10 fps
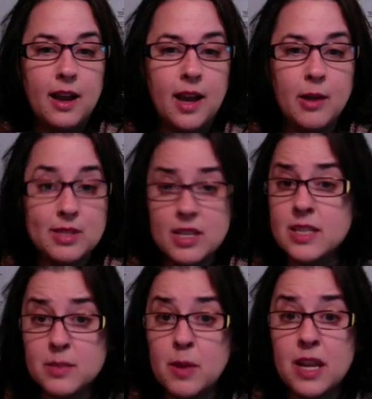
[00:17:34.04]
I was going to
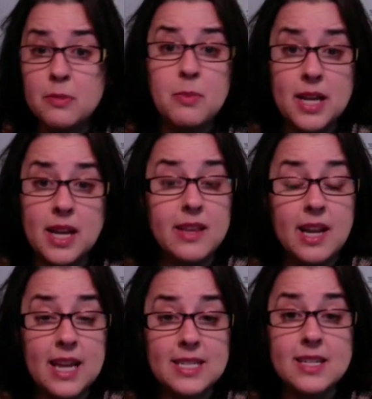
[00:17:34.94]
spend money that
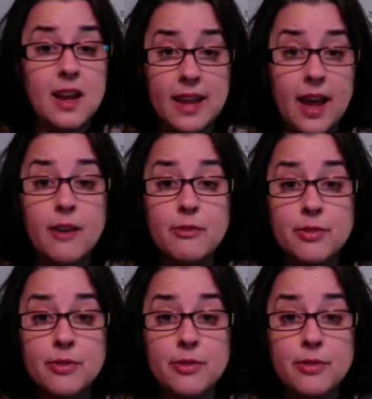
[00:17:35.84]
I did not have.